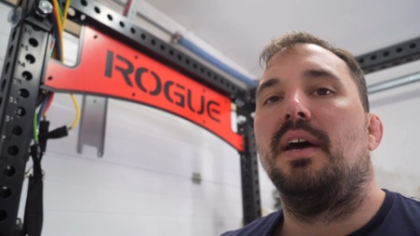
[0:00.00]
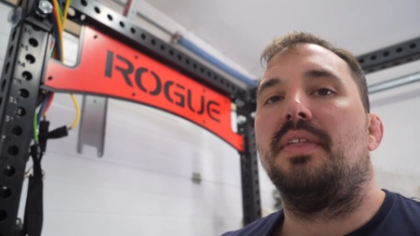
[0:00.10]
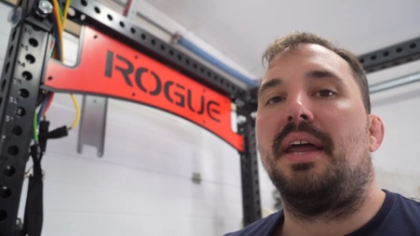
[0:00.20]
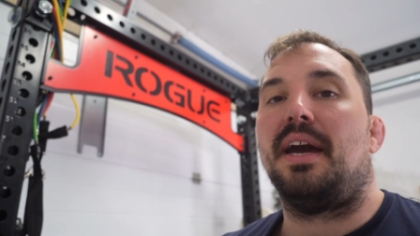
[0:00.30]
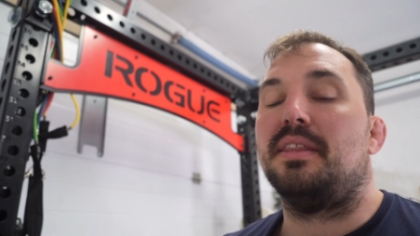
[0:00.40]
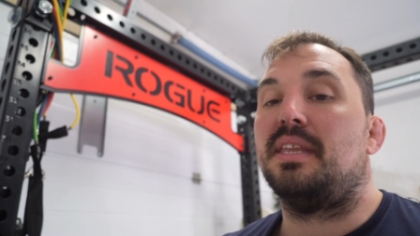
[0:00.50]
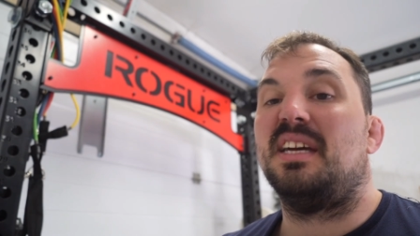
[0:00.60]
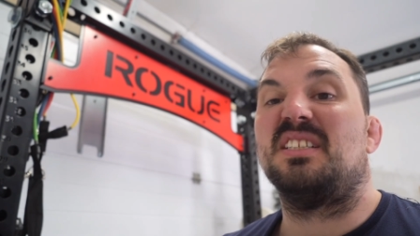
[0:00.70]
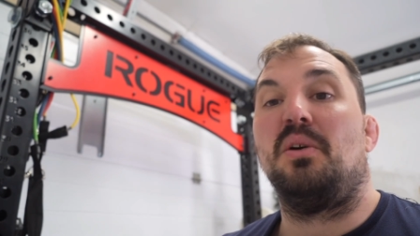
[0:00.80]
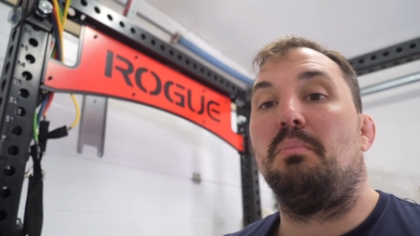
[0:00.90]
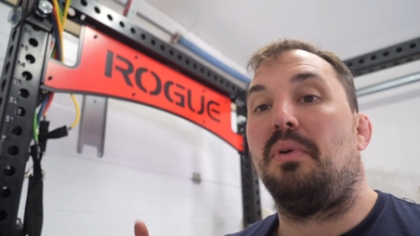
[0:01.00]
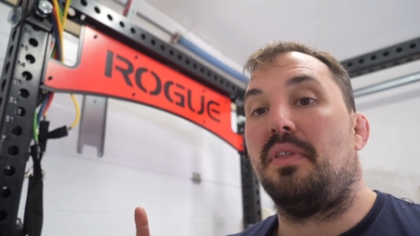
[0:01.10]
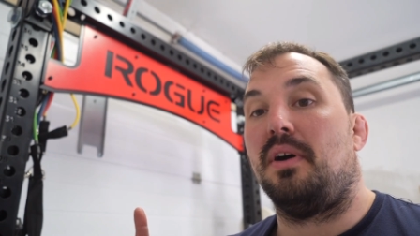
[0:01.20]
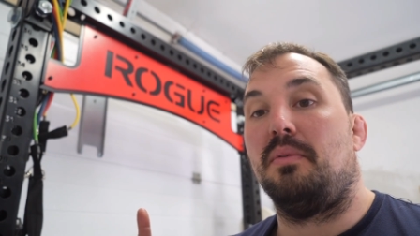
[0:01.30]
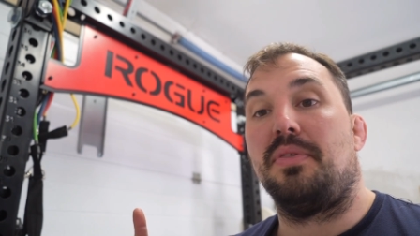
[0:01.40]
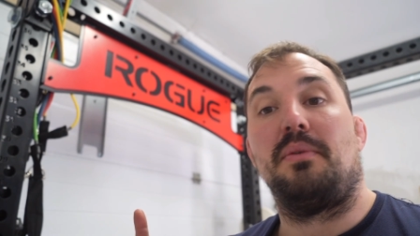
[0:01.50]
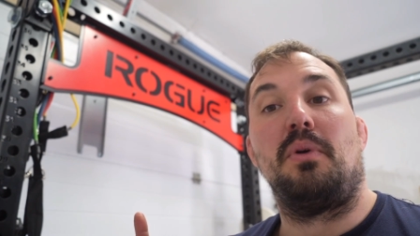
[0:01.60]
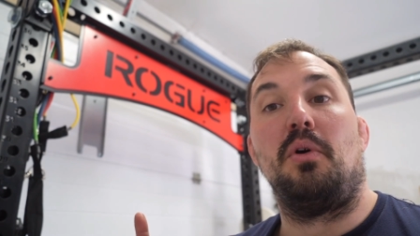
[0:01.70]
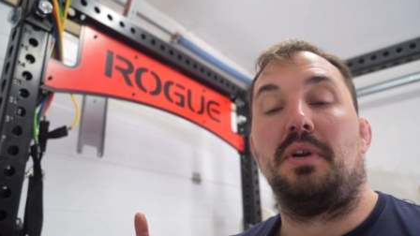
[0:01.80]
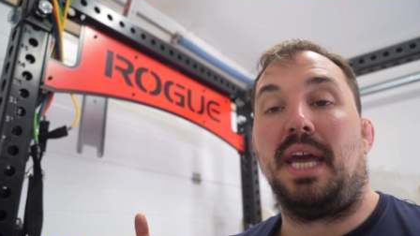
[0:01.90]
then I think don't bother with the
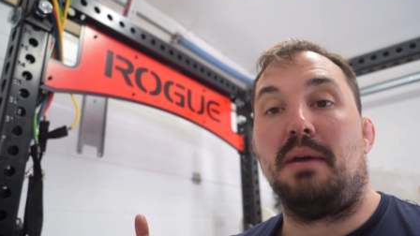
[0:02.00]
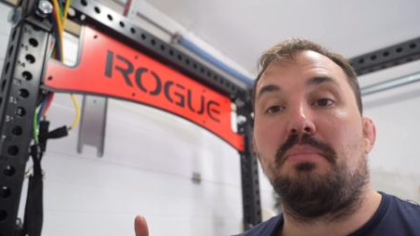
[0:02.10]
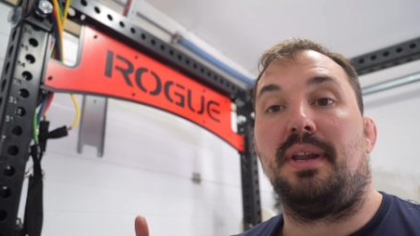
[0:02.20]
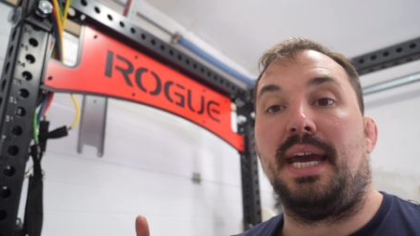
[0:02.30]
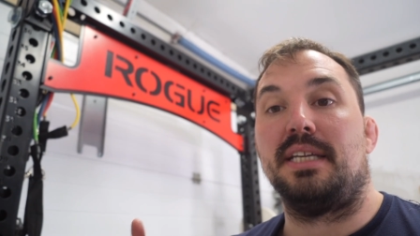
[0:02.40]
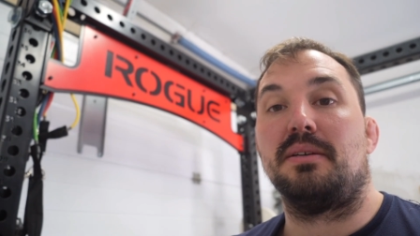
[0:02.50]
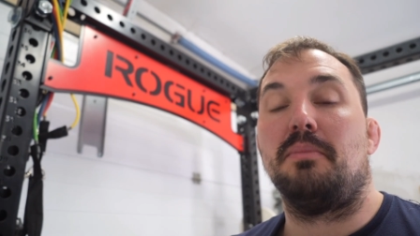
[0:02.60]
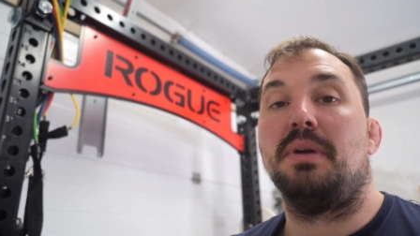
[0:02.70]
Rogue nameplate,